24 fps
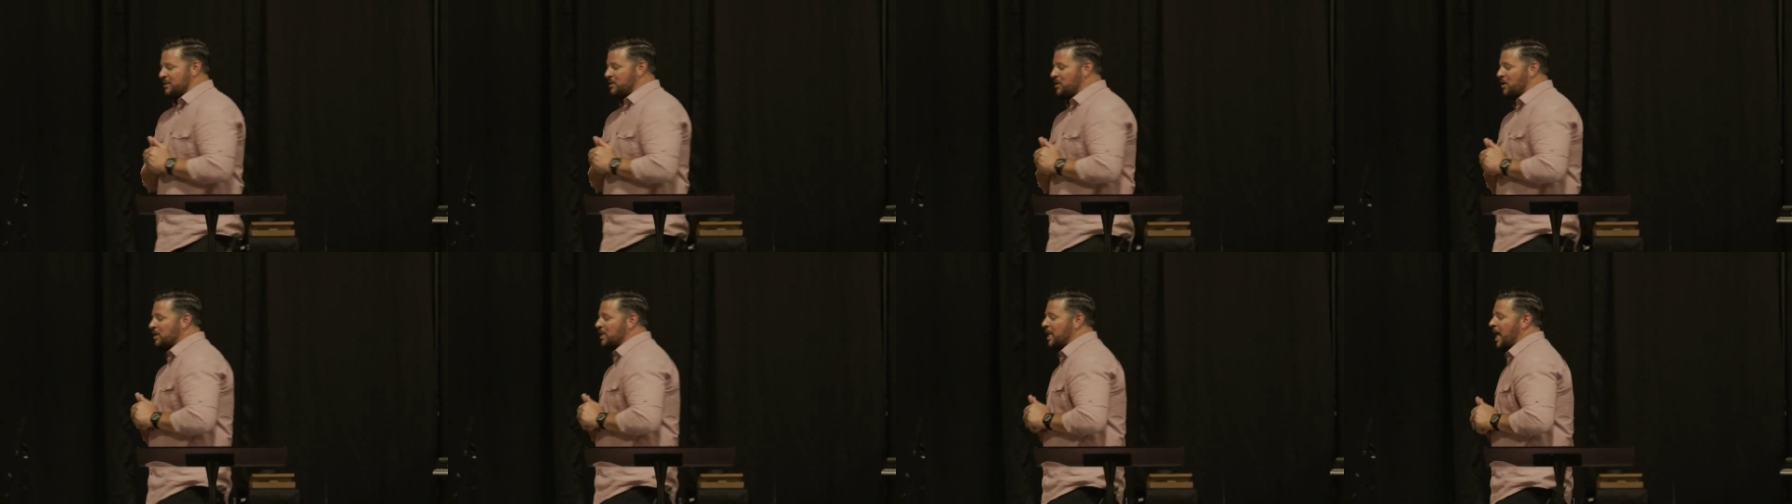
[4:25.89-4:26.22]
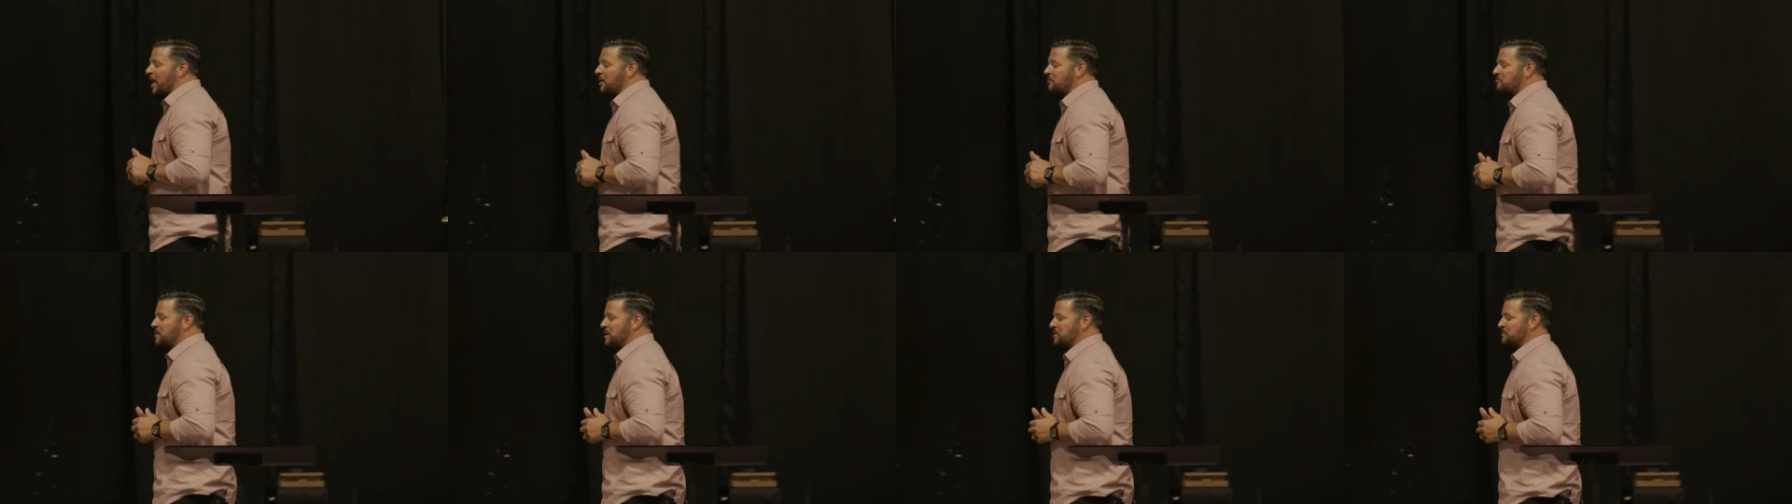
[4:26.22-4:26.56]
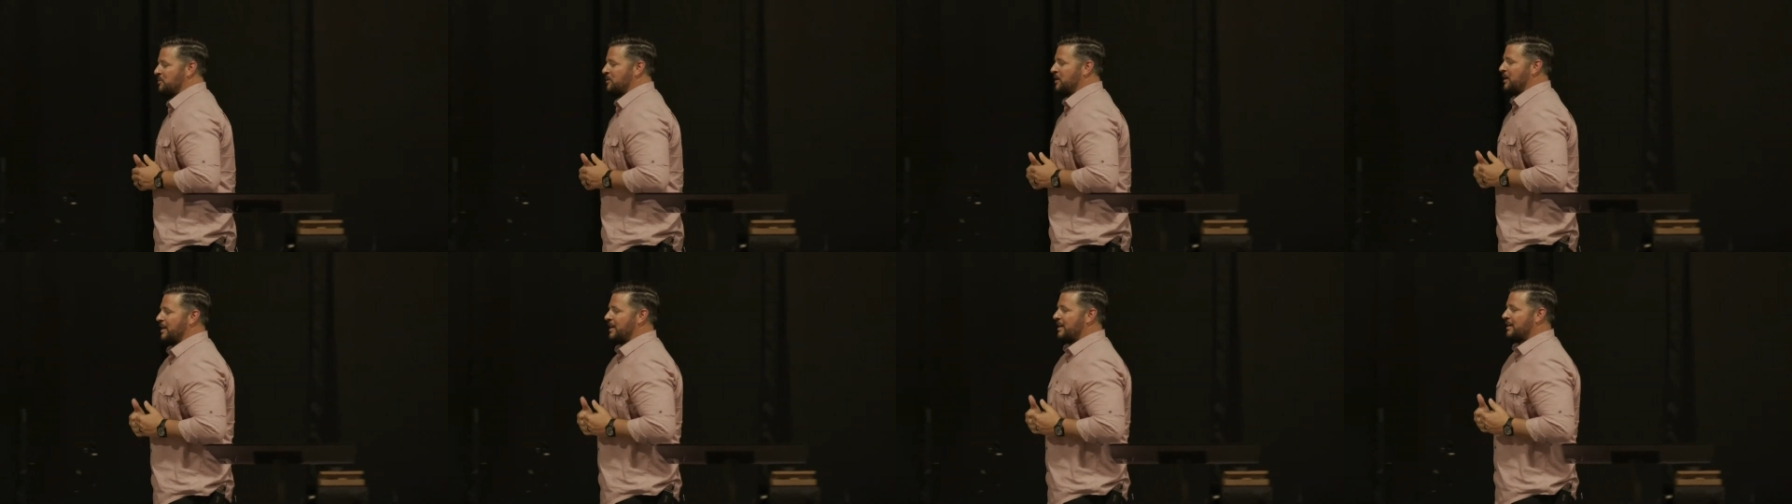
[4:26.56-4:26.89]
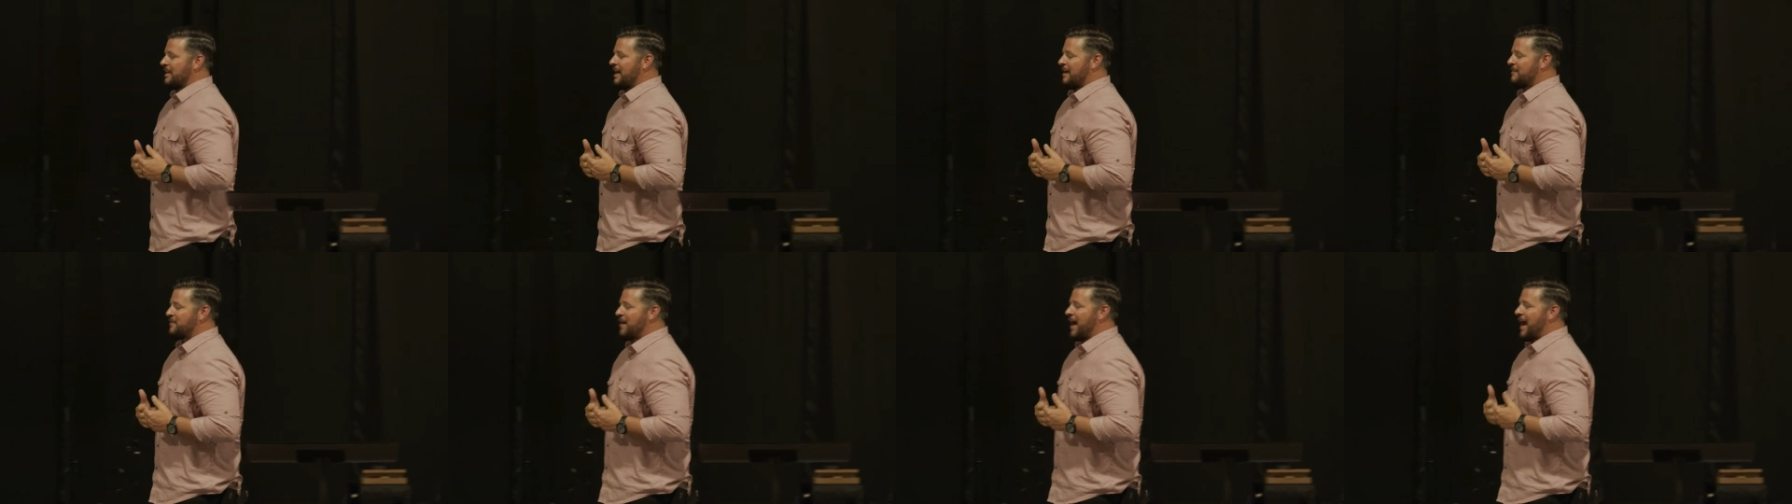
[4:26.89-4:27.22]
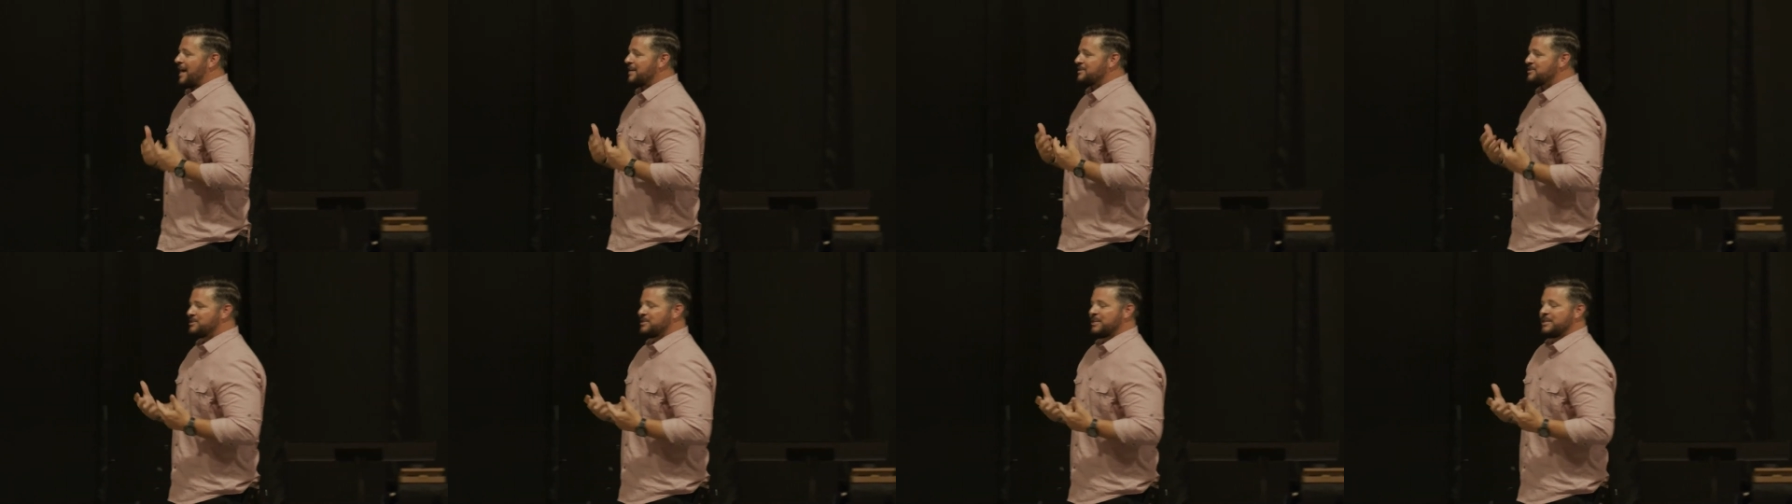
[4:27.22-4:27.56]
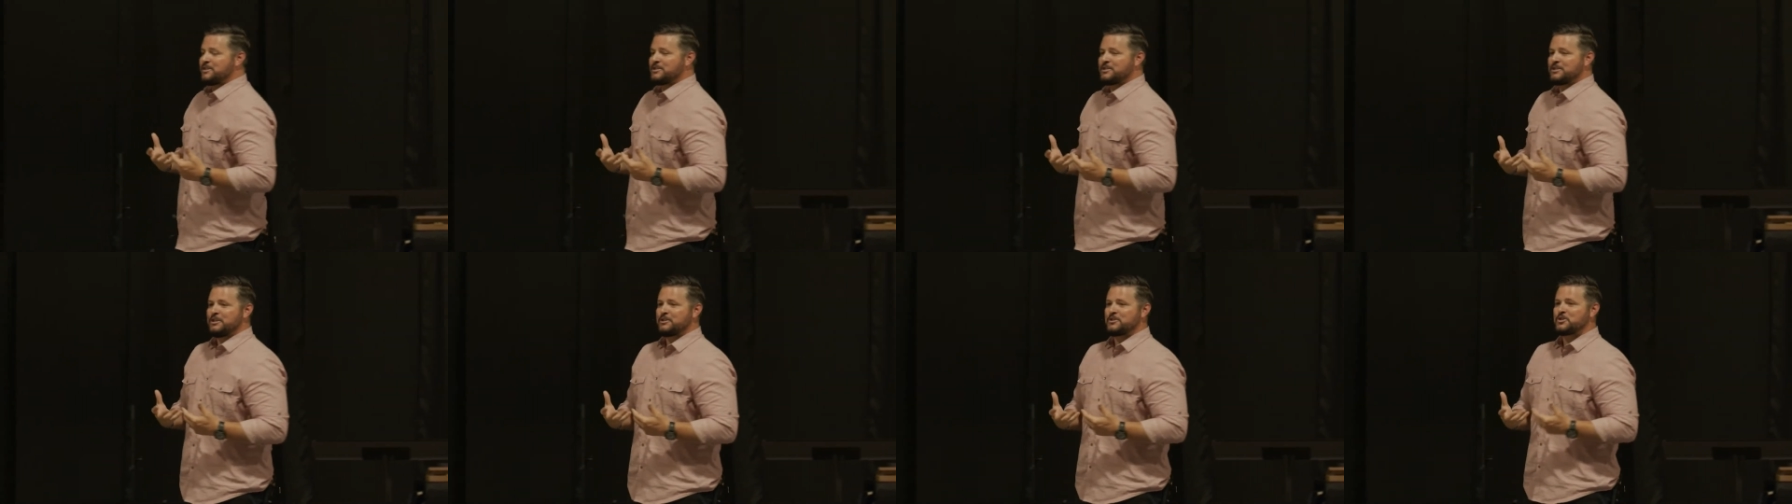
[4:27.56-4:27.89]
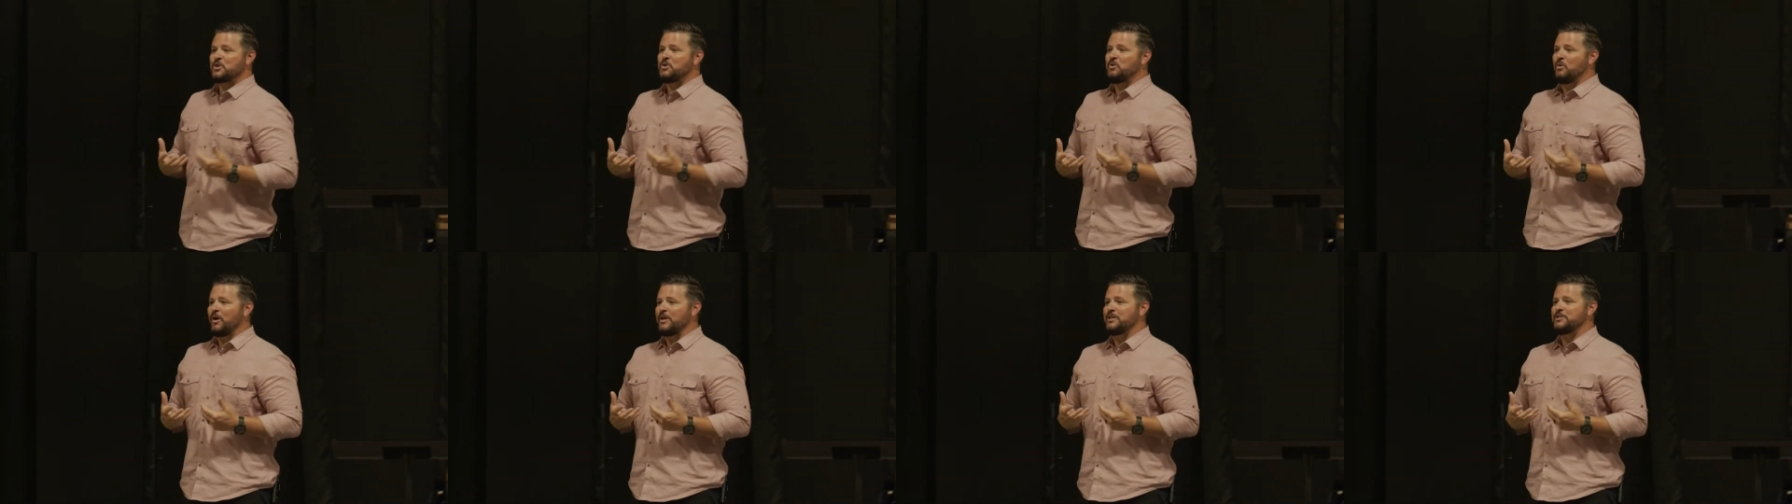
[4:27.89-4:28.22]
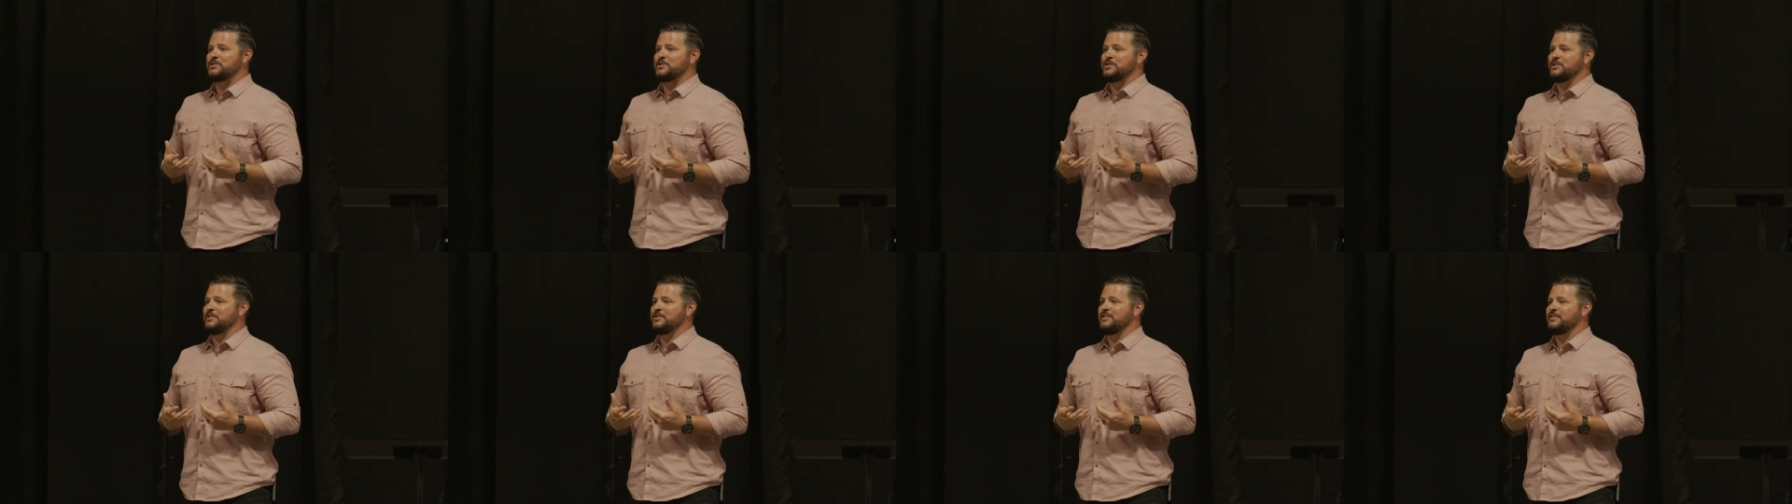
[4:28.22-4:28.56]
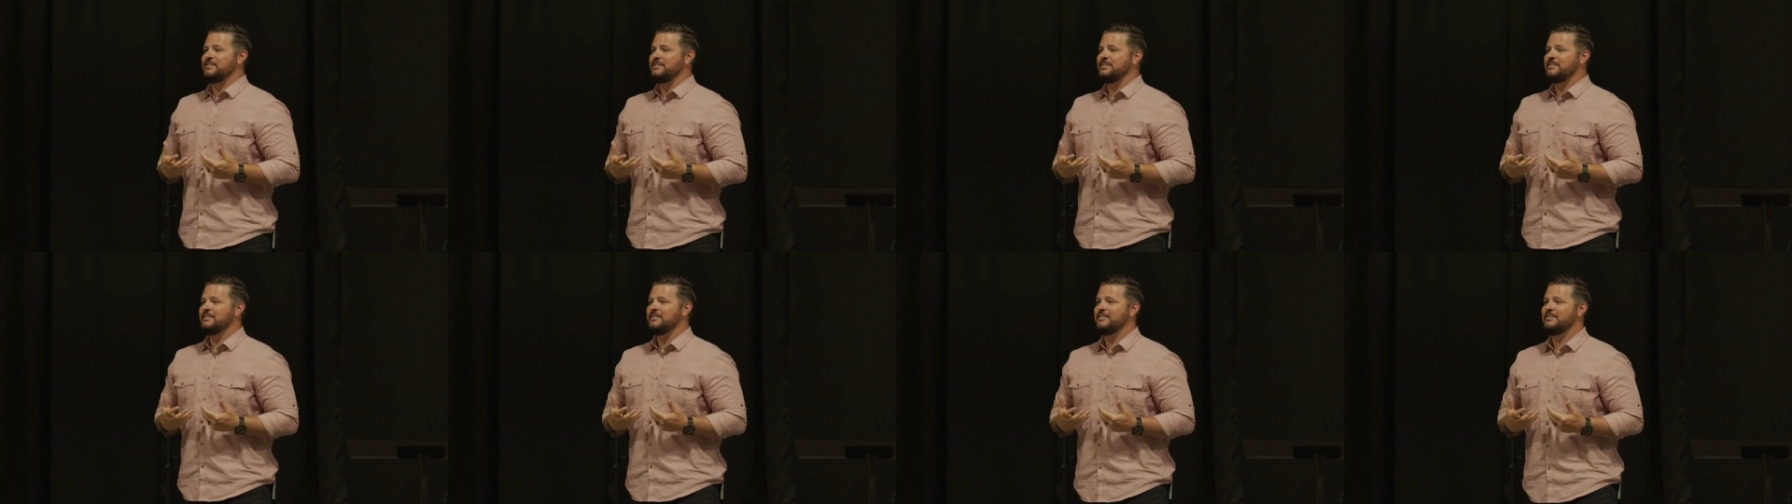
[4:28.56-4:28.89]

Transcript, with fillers: You know, a lot of people have asked us this question